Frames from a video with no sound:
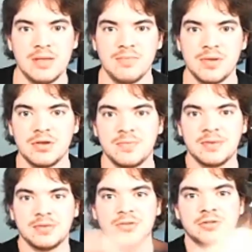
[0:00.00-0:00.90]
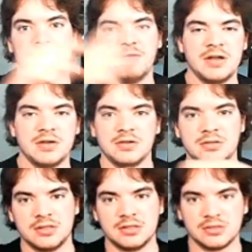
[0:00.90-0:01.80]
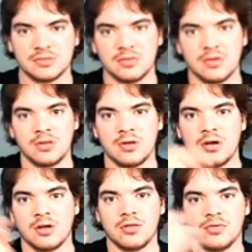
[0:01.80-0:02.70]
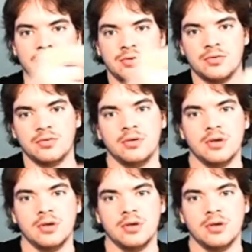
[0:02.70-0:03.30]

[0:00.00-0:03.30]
but you'll be able to use your fingers and scroll along through